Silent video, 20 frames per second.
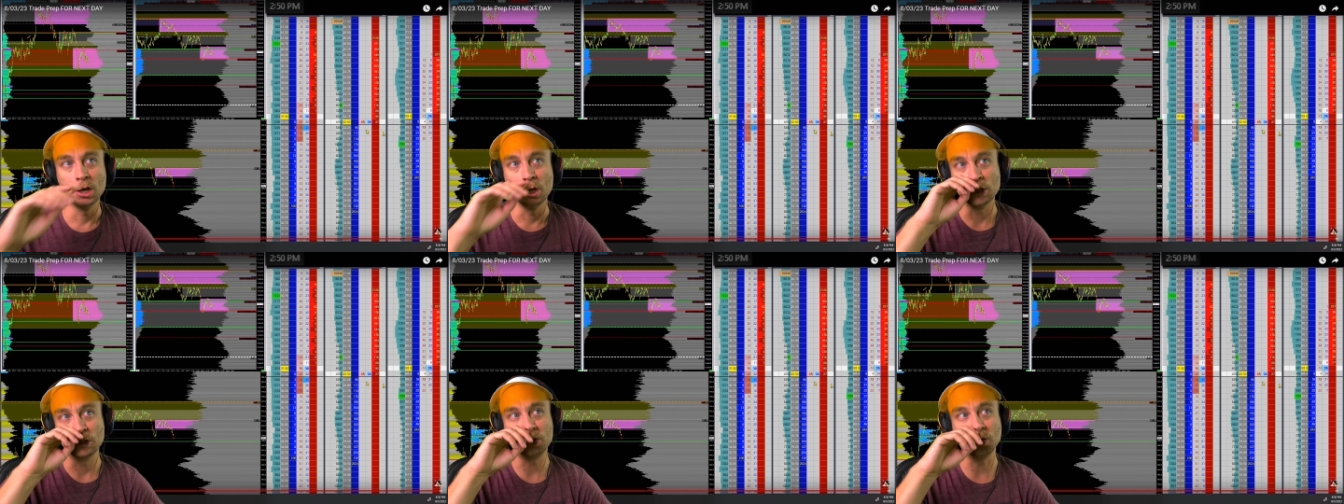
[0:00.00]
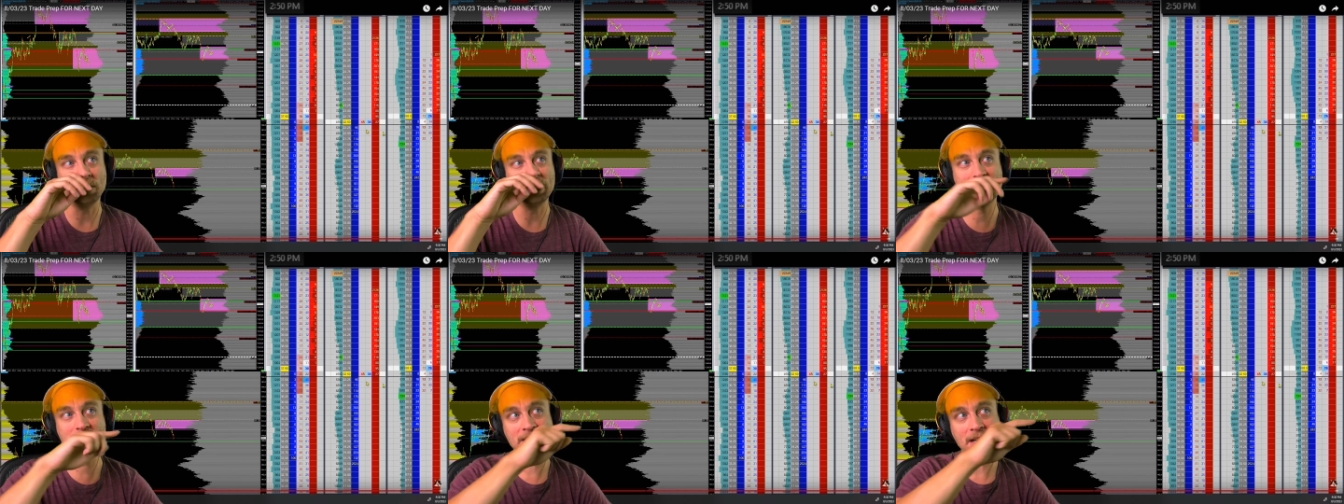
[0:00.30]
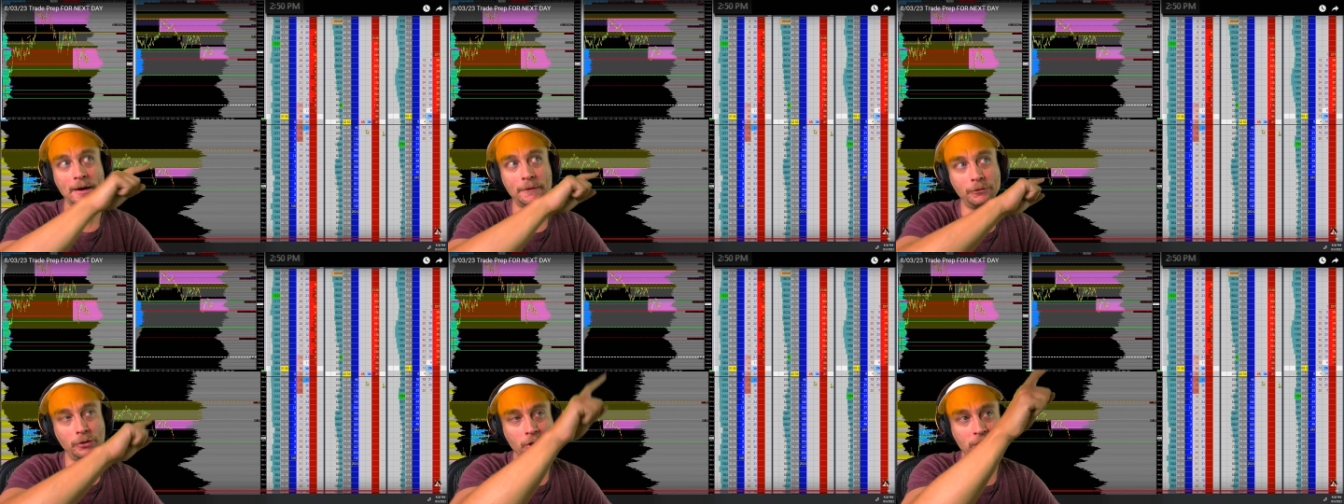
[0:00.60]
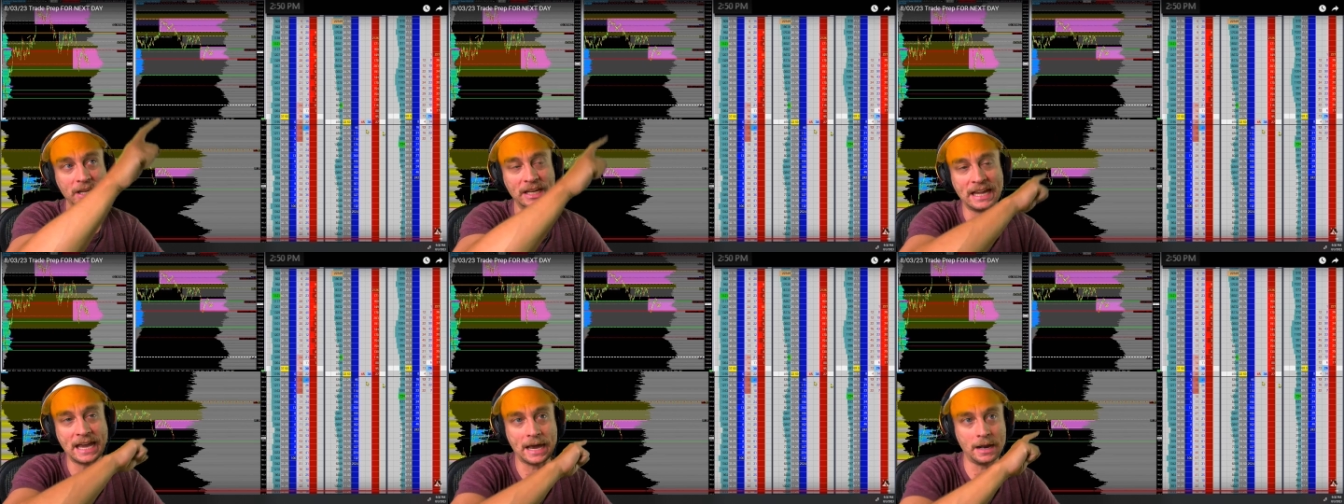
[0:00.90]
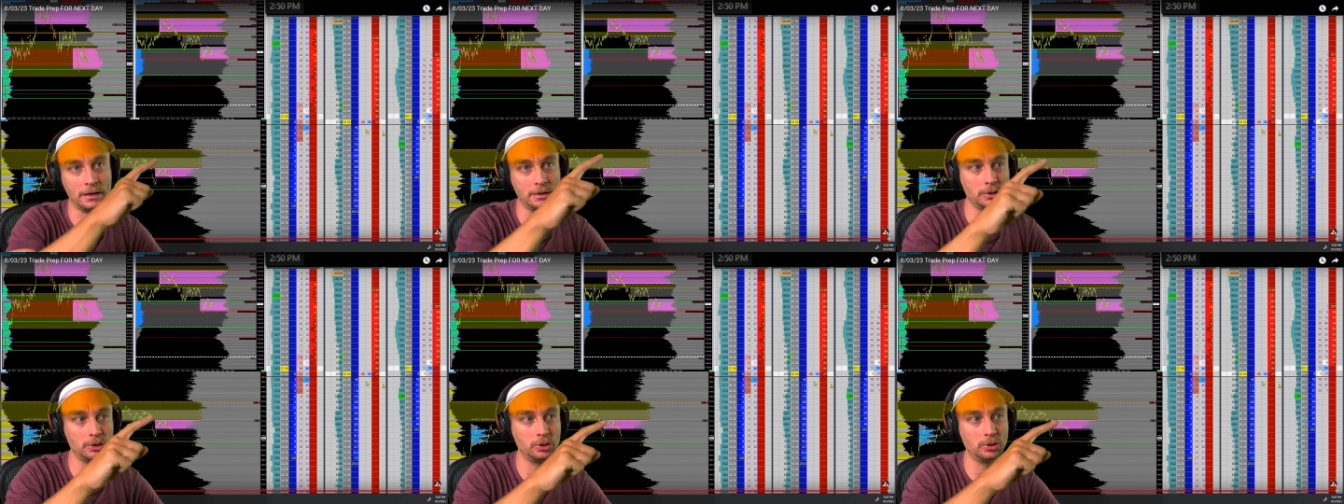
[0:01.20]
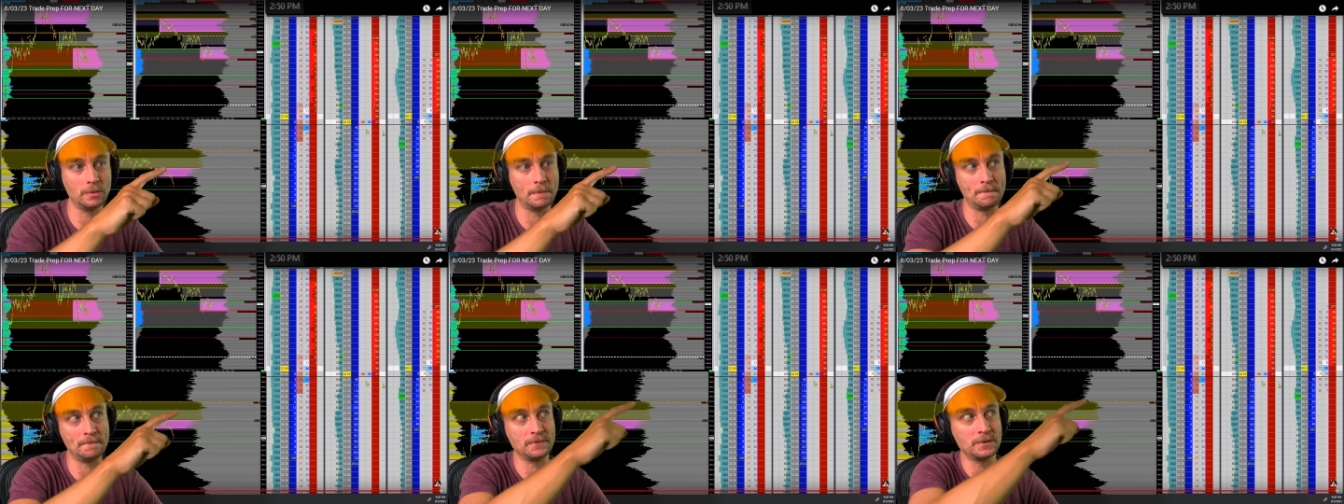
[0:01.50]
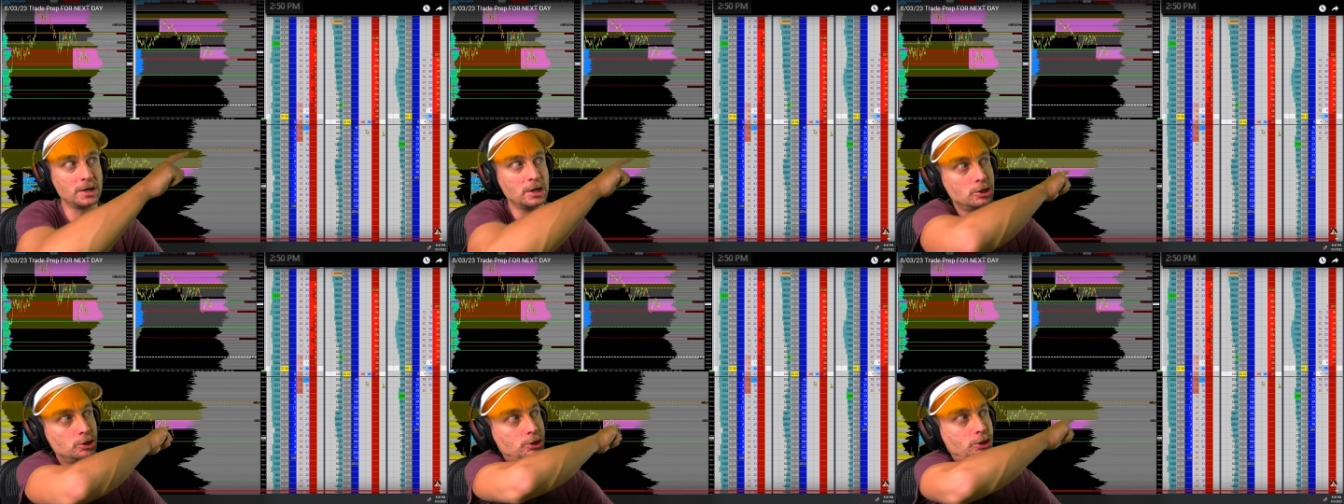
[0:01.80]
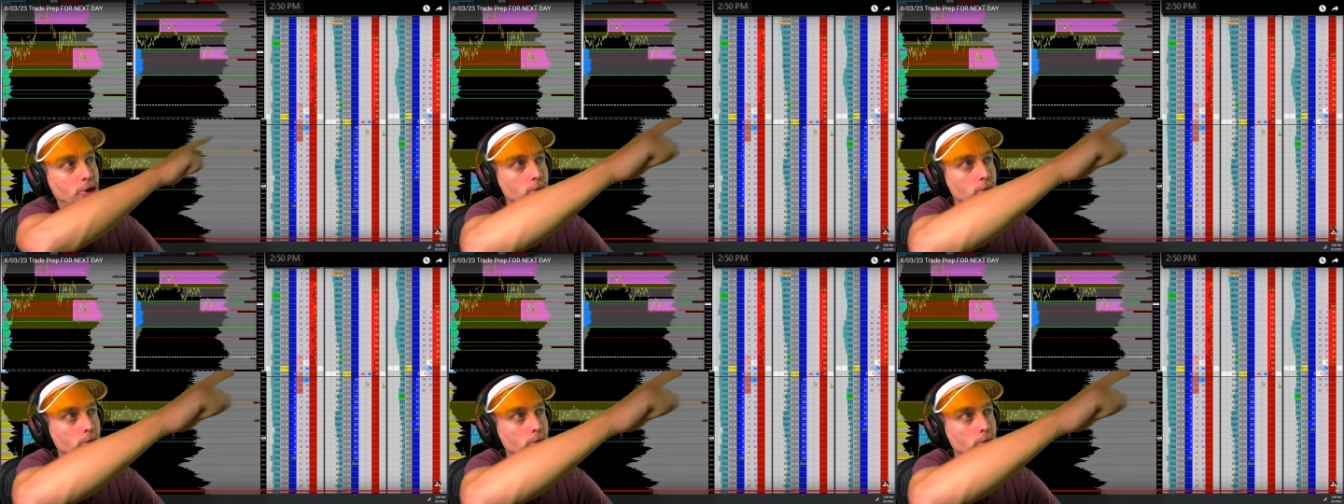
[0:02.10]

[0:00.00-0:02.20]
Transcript: So instead of looking at two